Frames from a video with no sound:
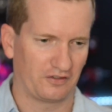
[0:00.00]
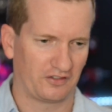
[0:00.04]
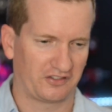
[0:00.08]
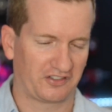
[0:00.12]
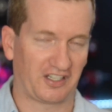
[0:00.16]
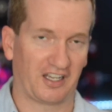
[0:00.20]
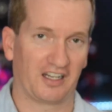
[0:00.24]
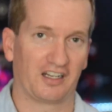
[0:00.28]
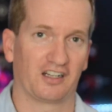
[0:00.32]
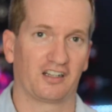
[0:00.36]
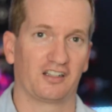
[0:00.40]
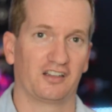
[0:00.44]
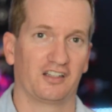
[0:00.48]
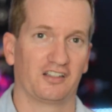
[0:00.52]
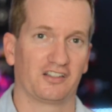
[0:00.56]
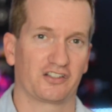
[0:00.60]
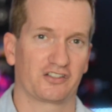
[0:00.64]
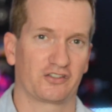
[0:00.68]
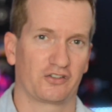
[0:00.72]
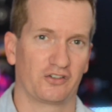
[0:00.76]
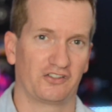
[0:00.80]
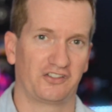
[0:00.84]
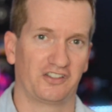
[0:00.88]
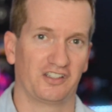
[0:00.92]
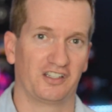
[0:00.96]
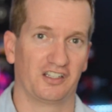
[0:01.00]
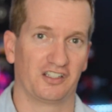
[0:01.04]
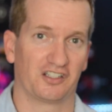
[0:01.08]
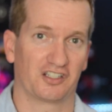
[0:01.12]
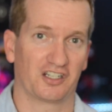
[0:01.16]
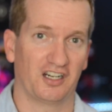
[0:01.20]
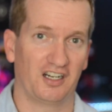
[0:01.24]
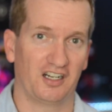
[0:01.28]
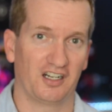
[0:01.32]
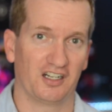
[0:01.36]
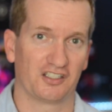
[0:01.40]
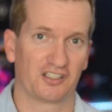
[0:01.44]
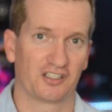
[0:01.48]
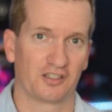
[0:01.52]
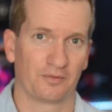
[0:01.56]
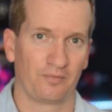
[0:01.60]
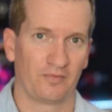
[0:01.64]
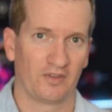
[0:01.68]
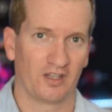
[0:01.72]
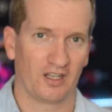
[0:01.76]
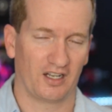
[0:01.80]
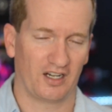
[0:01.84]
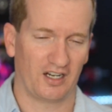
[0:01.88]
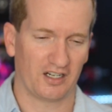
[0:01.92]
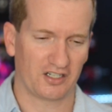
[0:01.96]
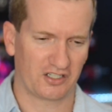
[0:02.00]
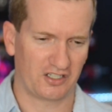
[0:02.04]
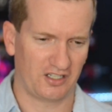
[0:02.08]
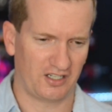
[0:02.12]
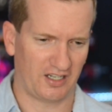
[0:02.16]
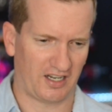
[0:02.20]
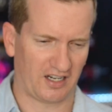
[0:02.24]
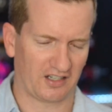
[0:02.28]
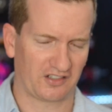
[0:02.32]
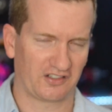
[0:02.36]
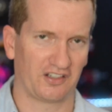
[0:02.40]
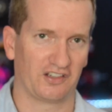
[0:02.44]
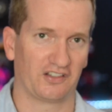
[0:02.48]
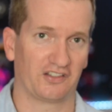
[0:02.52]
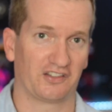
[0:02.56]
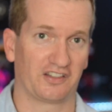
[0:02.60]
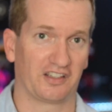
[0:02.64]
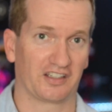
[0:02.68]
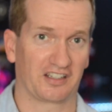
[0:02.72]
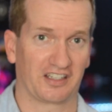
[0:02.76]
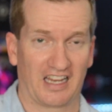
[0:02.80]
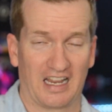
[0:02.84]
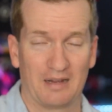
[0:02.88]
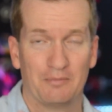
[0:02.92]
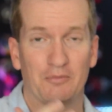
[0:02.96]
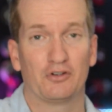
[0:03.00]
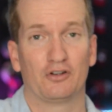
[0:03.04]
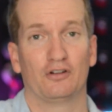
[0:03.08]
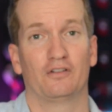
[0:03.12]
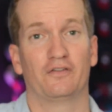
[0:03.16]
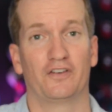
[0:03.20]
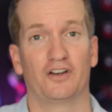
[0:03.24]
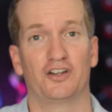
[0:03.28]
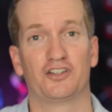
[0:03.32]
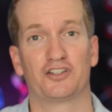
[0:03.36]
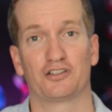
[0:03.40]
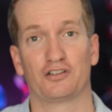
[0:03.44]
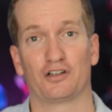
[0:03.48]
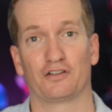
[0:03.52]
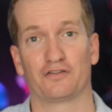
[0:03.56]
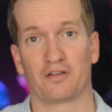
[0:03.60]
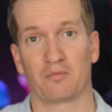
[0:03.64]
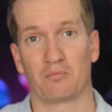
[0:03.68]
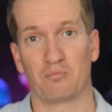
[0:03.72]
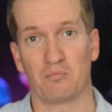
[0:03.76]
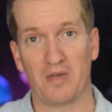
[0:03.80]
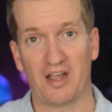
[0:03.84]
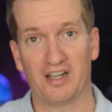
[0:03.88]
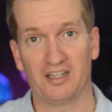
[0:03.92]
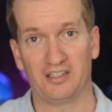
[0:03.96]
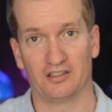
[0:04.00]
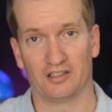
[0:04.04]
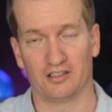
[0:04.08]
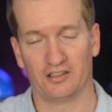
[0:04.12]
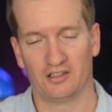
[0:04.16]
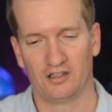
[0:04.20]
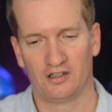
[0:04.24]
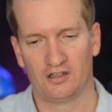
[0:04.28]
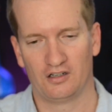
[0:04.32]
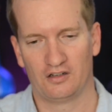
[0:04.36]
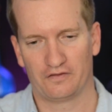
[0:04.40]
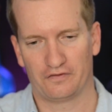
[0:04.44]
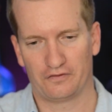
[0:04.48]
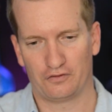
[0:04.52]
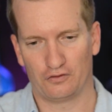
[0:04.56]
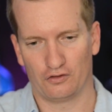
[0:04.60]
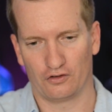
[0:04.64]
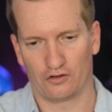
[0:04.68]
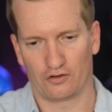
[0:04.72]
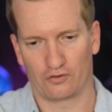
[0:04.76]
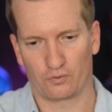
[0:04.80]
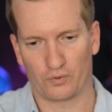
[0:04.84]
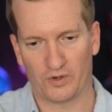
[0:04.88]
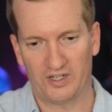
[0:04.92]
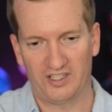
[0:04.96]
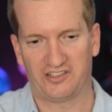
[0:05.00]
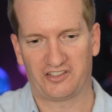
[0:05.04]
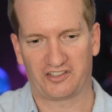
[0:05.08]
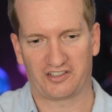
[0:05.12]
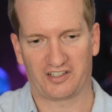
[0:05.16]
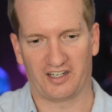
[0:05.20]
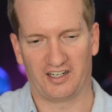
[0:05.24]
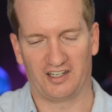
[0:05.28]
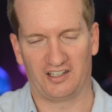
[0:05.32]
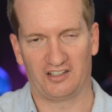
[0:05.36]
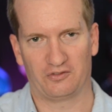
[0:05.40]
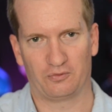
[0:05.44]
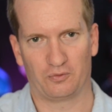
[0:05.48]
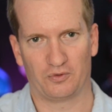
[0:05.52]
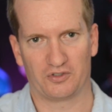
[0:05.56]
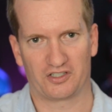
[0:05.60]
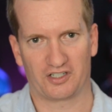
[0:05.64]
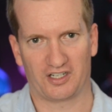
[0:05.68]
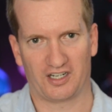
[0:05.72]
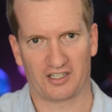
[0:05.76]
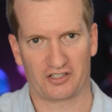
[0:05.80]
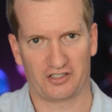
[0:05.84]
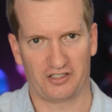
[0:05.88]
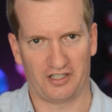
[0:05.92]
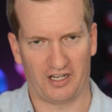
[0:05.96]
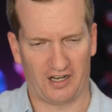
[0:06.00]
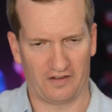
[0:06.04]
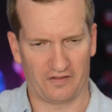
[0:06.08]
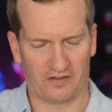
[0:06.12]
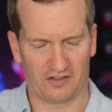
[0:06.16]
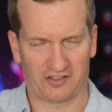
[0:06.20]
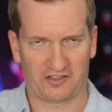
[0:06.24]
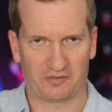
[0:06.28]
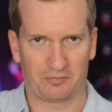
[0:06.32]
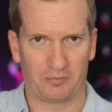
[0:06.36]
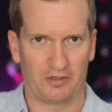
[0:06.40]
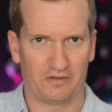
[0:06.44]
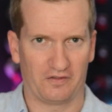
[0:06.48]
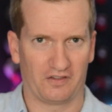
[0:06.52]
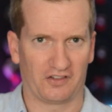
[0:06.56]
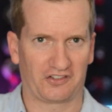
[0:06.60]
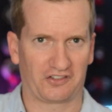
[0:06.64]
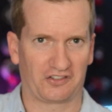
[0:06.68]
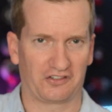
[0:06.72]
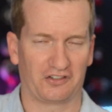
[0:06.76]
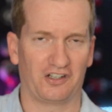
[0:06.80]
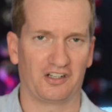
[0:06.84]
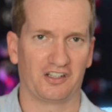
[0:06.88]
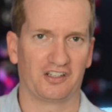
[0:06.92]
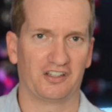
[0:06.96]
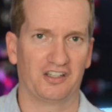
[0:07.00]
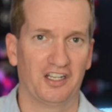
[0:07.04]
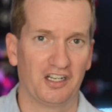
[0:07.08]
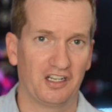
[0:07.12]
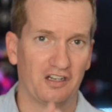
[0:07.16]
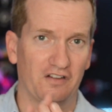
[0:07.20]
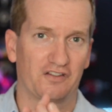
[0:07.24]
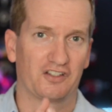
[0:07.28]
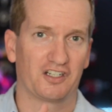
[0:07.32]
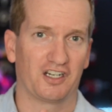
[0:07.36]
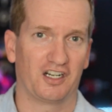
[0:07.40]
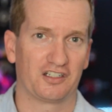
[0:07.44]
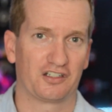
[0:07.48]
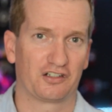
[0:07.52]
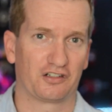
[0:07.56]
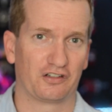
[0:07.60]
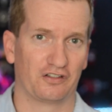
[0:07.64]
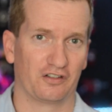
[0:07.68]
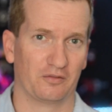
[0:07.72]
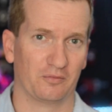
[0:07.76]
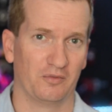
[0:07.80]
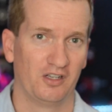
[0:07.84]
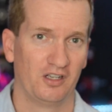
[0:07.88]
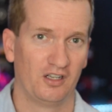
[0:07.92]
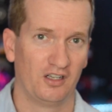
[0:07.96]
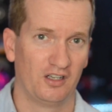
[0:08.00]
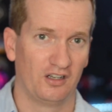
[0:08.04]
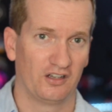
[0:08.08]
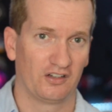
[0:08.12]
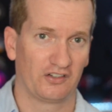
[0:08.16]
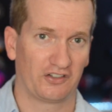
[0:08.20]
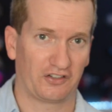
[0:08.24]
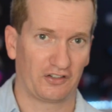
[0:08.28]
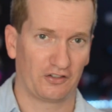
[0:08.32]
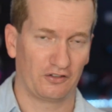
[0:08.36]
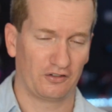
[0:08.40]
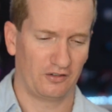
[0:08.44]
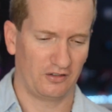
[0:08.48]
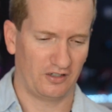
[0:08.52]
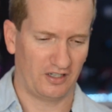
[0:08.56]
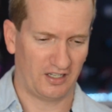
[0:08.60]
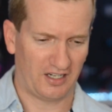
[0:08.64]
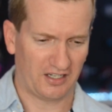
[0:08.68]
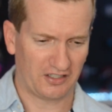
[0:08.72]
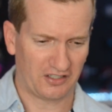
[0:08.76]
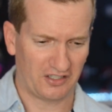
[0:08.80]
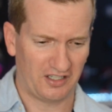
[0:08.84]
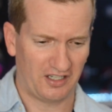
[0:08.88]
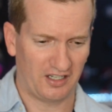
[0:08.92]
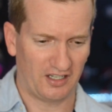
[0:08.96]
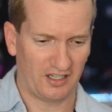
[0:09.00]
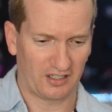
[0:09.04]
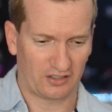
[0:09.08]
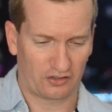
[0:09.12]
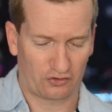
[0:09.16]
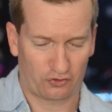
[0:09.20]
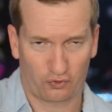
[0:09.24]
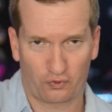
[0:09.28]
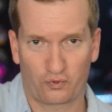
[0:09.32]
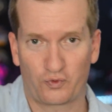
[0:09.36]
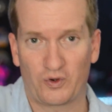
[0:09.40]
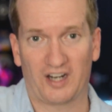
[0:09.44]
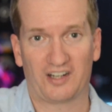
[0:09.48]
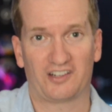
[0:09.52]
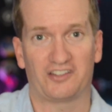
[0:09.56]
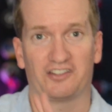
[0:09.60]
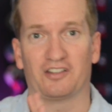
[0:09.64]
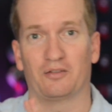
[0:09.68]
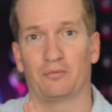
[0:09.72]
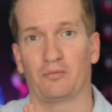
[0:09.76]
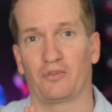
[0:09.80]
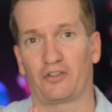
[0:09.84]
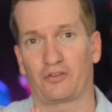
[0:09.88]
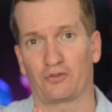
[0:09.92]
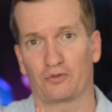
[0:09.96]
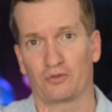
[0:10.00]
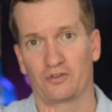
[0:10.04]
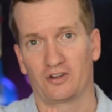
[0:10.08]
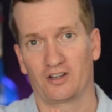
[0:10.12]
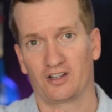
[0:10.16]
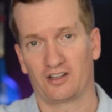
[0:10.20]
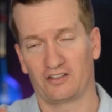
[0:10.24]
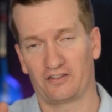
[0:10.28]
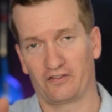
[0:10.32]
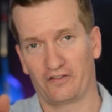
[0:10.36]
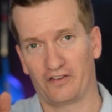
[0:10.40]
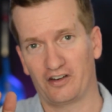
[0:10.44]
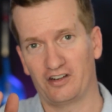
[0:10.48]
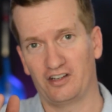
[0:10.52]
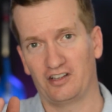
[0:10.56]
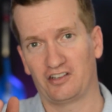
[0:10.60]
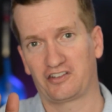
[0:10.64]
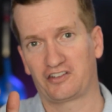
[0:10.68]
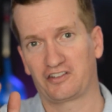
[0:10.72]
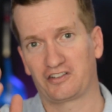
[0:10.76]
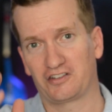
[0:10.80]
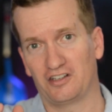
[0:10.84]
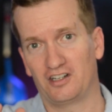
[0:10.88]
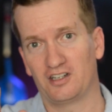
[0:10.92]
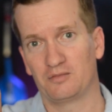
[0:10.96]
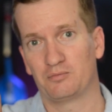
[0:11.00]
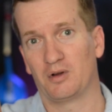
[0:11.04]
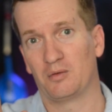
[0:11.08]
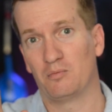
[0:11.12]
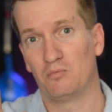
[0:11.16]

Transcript: static electricity charge, it actually acts as the chemical version of a magnet for grease stains, which actually have a bit of a slight negative charge to them. So it actually attracts them through a very slight but